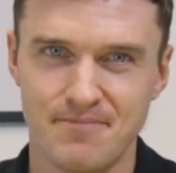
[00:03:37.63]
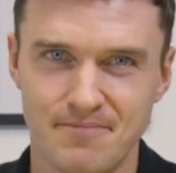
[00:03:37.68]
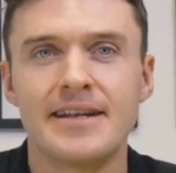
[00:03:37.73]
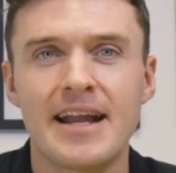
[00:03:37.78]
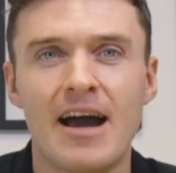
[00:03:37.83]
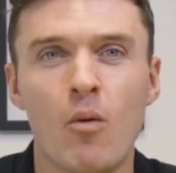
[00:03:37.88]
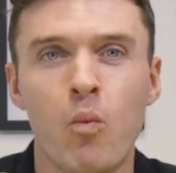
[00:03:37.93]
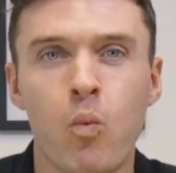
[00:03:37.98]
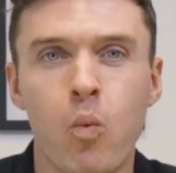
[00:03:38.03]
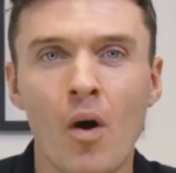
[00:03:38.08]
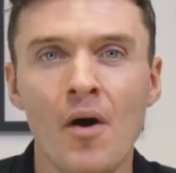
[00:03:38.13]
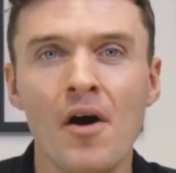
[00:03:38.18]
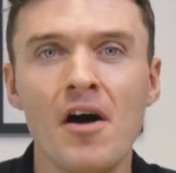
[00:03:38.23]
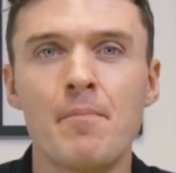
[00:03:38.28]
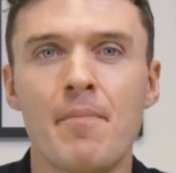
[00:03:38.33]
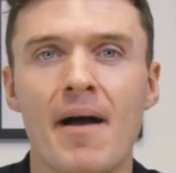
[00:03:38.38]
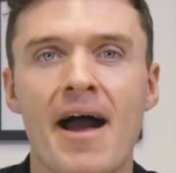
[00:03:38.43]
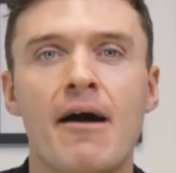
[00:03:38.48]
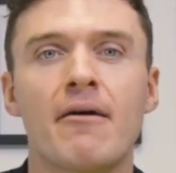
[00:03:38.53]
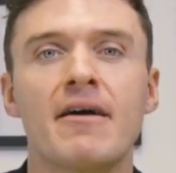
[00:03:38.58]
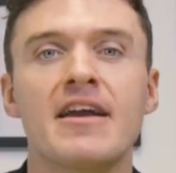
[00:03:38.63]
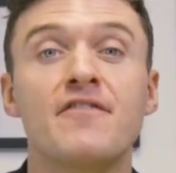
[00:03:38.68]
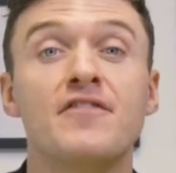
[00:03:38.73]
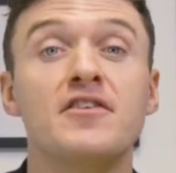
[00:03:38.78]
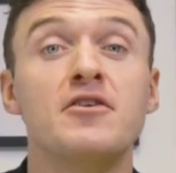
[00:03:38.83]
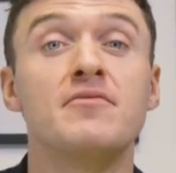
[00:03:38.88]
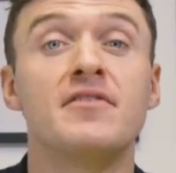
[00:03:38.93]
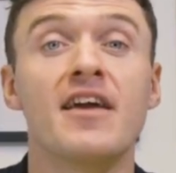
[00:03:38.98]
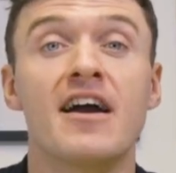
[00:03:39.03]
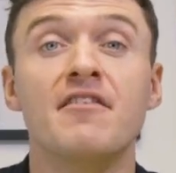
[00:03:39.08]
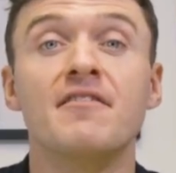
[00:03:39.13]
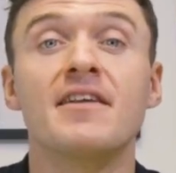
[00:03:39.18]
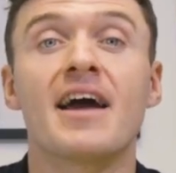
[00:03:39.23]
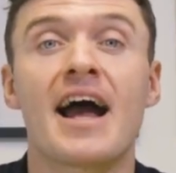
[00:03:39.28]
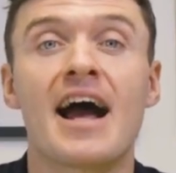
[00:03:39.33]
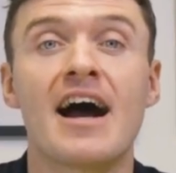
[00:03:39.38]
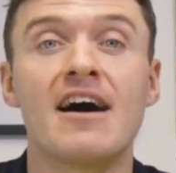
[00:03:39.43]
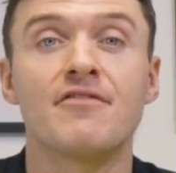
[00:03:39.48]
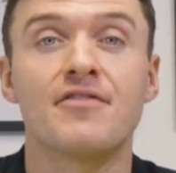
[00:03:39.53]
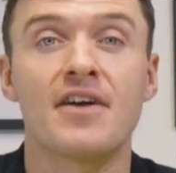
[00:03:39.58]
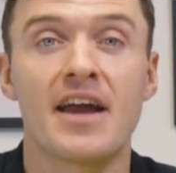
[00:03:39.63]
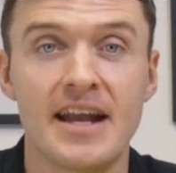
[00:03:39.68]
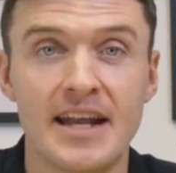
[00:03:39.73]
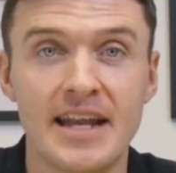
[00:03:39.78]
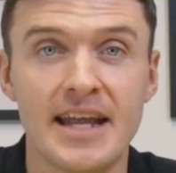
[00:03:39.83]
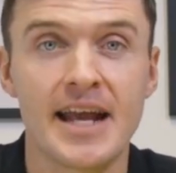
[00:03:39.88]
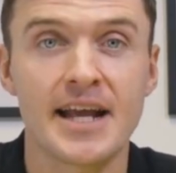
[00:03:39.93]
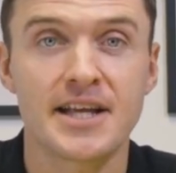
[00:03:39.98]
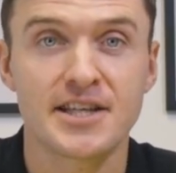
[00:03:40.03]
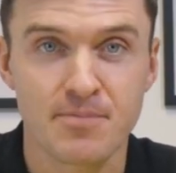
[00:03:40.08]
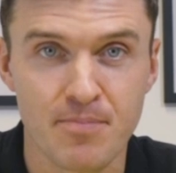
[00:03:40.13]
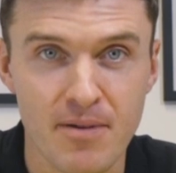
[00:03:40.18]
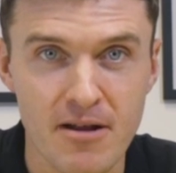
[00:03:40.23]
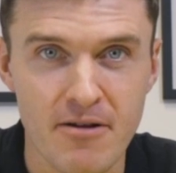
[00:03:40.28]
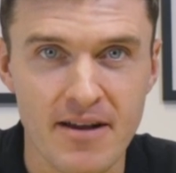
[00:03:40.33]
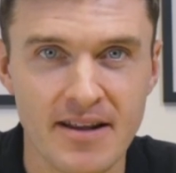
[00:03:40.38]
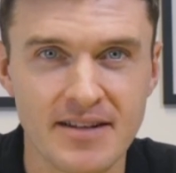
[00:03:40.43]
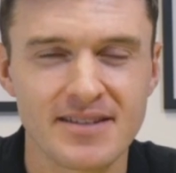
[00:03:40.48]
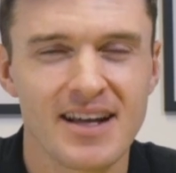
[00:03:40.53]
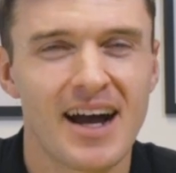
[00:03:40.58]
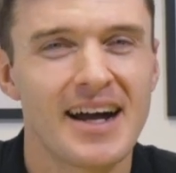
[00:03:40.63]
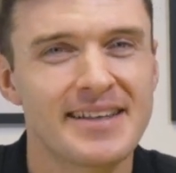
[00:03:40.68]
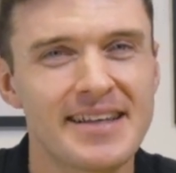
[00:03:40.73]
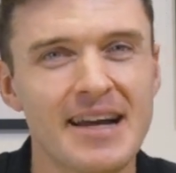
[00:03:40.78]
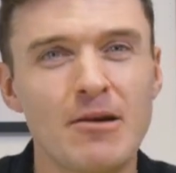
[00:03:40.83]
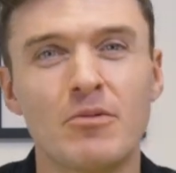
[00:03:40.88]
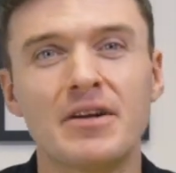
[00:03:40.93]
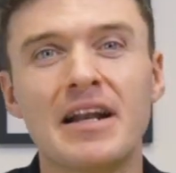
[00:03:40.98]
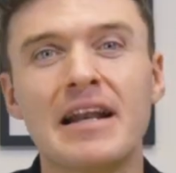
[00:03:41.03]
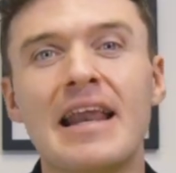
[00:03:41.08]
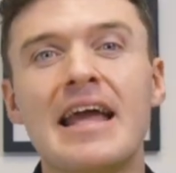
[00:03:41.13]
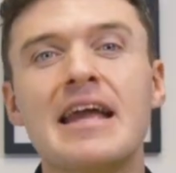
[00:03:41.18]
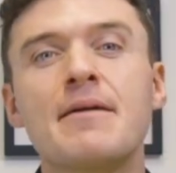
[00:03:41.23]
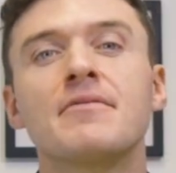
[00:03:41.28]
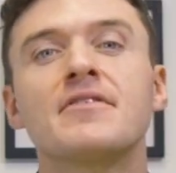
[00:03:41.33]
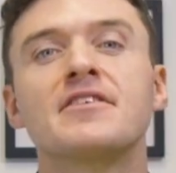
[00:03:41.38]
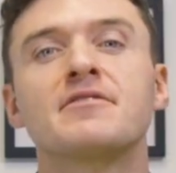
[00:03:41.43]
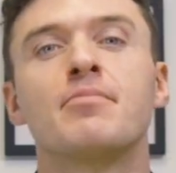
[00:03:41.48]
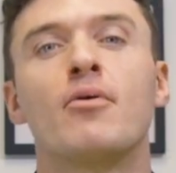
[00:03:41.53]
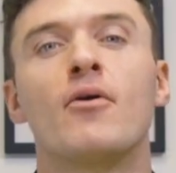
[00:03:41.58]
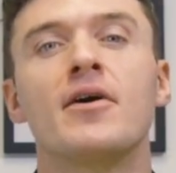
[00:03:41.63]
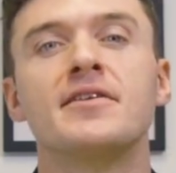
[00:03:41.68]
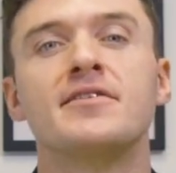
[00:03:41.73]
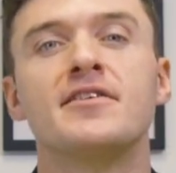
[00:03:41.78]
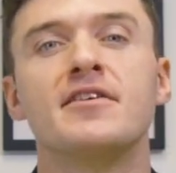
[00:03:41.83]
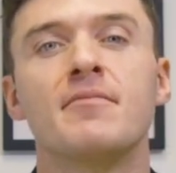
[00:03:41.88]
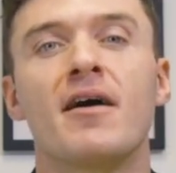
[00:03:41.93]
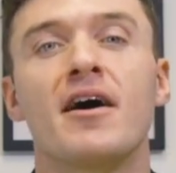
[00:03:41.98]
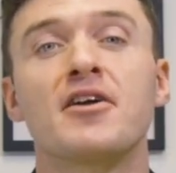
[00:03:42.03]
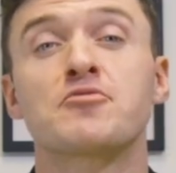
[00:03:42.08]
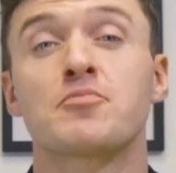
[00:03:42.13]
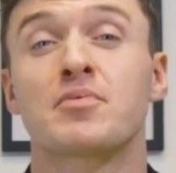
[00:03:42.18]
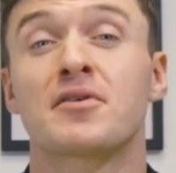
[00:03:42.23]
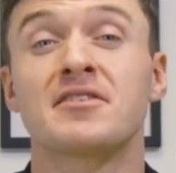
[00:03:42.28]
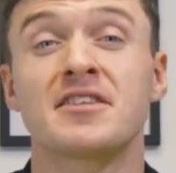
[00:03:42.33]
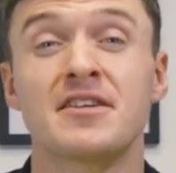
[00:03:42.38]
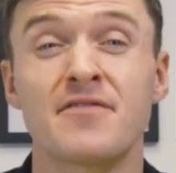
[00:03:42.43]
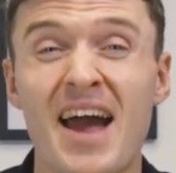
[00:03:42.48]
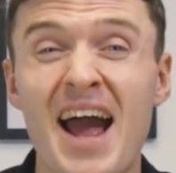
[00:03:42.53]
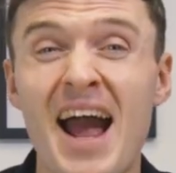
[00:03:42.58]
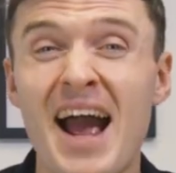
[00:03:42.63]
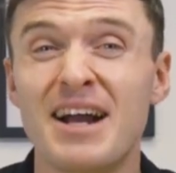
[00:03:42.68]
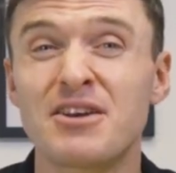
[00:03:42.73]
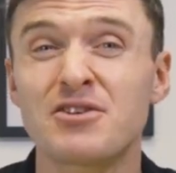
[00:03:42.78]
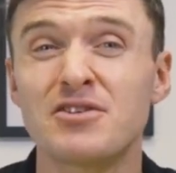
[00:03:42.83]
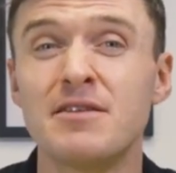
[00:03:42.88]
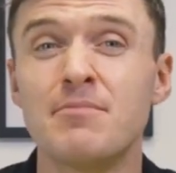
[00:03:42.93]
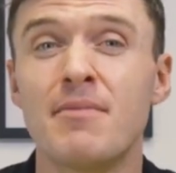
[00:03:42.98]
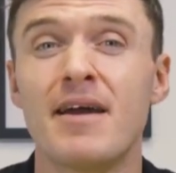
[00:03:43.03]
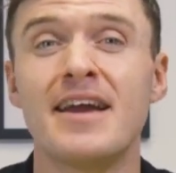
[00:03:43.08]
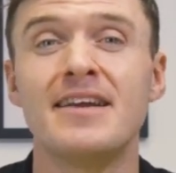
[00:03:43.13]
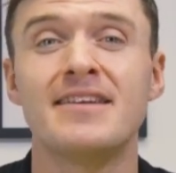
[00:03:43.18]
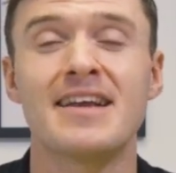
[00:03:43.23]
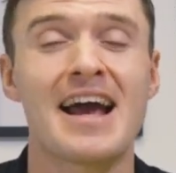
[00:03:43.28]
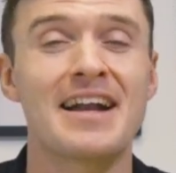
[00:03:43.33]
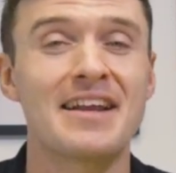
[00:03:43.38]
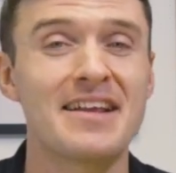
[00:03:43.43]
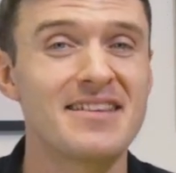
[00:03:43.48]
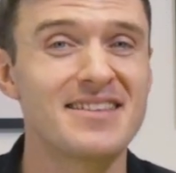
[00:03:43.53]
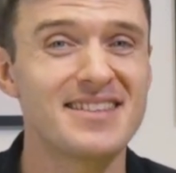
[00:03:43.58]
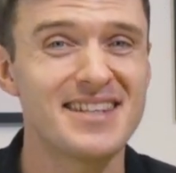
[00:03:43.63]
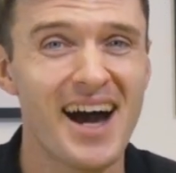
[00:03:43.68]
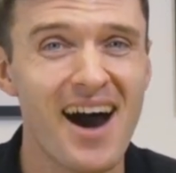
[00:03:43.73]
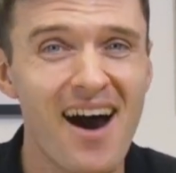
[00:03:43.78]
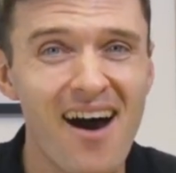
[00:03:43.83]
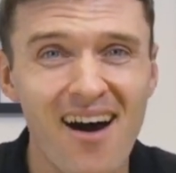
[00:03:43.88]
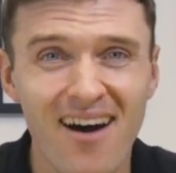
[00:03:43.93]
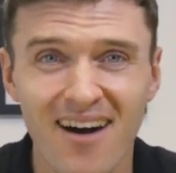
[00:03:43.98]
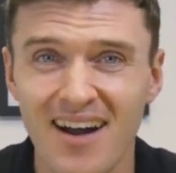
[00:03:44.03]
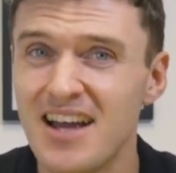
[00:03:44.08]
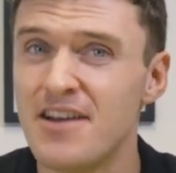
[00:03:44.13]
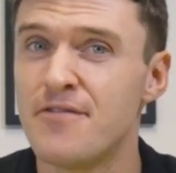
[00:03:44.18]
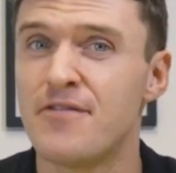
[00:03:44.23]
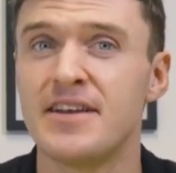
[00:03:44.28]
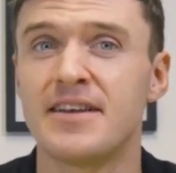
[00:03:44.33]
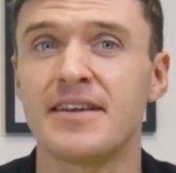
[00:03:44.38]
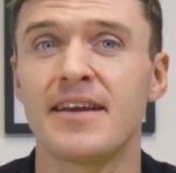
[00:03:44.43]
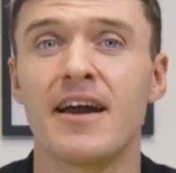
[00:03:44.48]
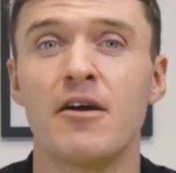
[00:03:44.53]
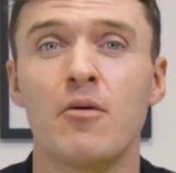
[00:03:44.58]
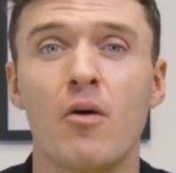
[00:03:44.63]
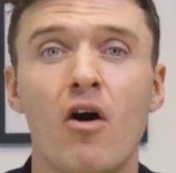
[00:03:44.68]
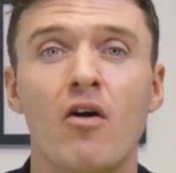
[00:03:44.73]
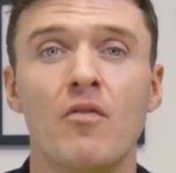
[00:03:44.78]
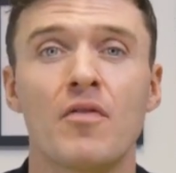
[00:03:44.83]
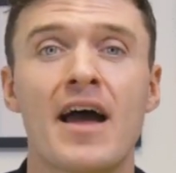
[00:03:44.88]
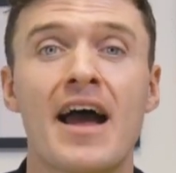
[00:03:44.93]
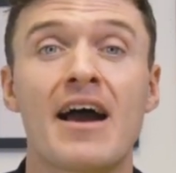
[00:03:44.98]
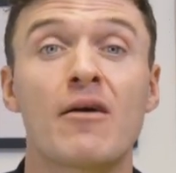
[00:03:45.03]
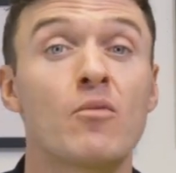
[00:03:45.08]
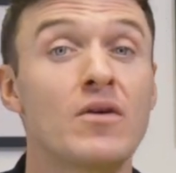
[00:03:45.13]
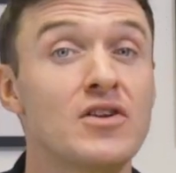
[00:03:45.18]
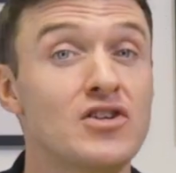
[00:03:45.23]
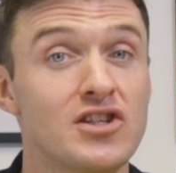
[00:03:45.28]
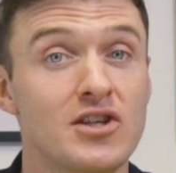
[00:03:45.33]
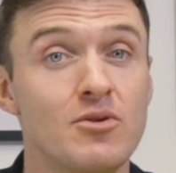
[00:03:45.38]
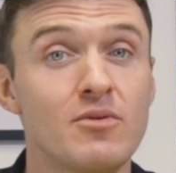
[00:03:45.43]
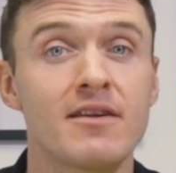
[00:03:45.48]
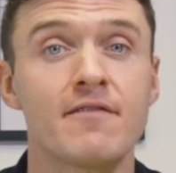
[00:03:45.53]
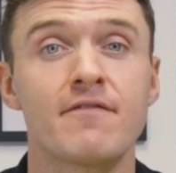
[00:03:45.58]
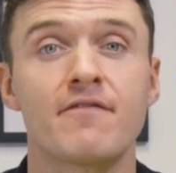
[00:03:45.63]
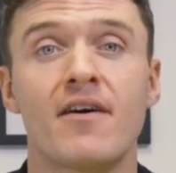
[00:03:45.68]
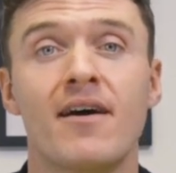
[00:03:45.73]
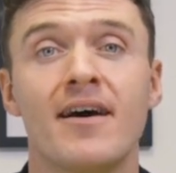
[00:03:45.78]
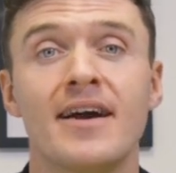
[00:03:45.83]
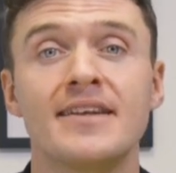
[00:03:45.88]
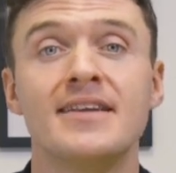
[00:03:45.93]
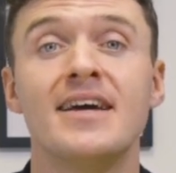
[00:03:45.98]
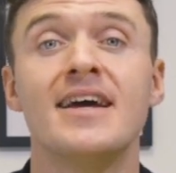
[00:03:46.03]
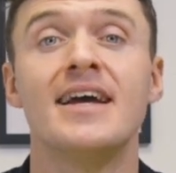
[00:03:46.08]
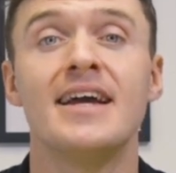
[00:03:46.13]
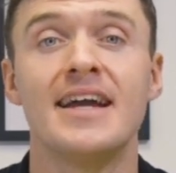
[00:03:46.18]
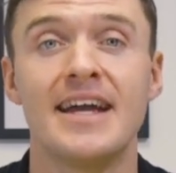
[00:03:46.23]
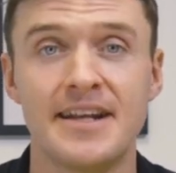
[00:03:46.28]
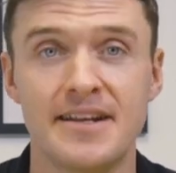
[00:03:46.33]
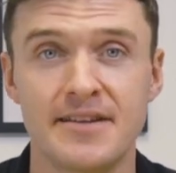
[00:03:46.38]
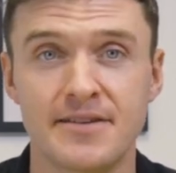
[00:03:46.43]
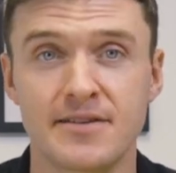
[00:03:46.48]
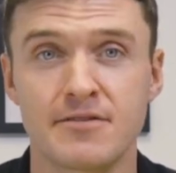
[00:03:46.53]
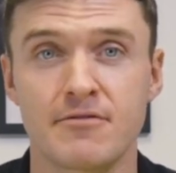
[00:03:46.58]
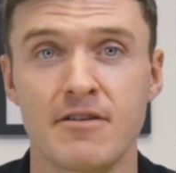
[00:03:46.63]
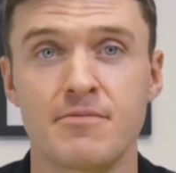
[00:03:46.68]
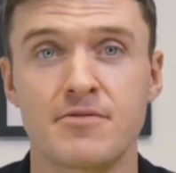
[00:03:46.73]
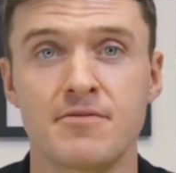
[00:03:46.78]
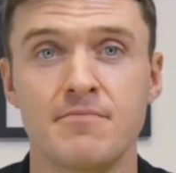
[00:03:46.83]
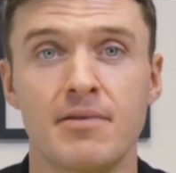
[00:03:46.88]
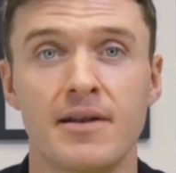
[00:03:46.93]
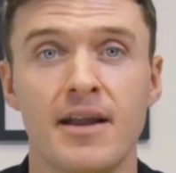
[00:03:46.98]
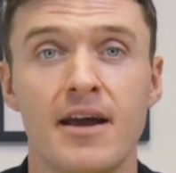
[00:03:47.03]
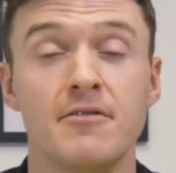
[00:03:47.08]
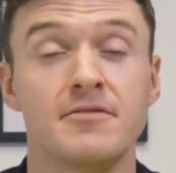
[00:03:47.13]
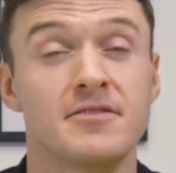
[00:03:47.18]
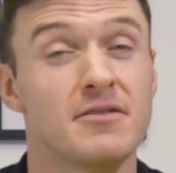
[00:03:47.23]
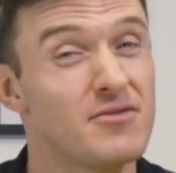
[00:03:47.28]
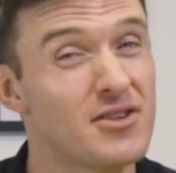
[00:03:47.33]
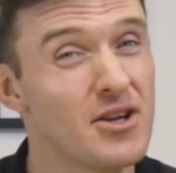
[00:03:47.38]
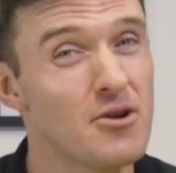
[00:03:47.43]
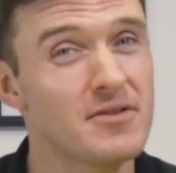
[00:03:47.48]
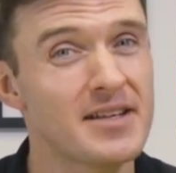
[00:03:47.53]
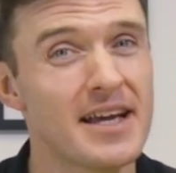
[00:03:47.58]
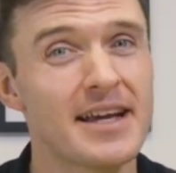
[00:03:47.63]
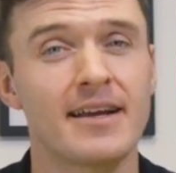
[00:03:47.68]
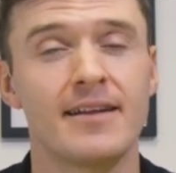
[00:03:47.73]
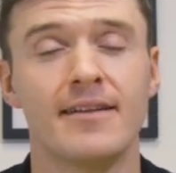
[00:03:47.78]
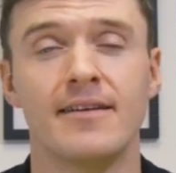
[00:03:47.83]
Now, what about if you don't have any experience? I don't want to labour this point too much because I've actually made an entire video on that, which you can find in the description below. So do take a